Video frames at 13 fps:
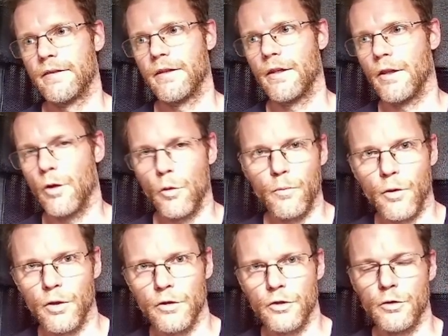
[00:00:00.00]
low
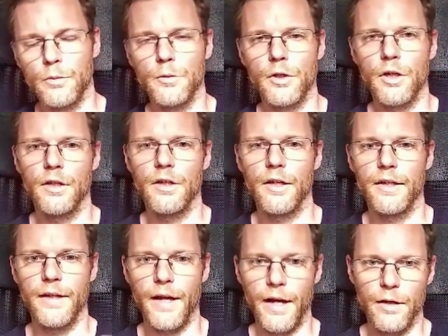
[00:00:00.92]
volume, color at
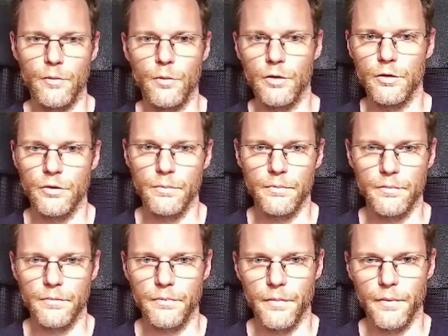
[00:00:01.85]
high
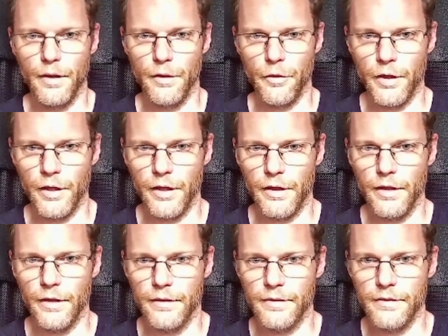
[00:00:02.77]
volume. I think
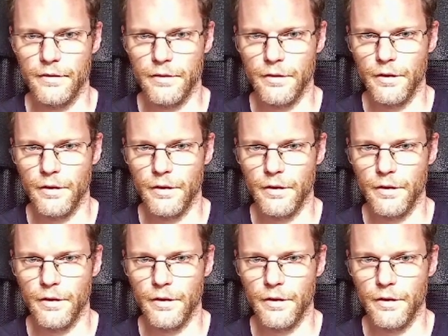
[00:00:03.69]
it's